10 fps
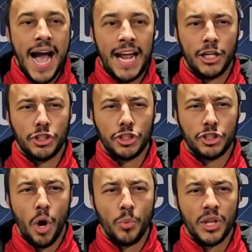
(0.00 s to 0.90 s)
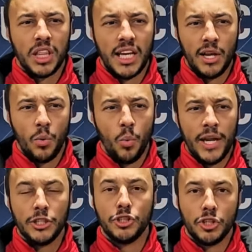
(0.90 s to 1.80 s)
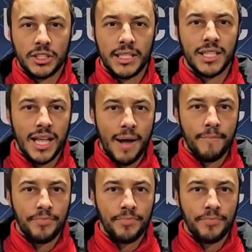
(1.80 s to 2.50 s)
And I just don't think we adjusted to that.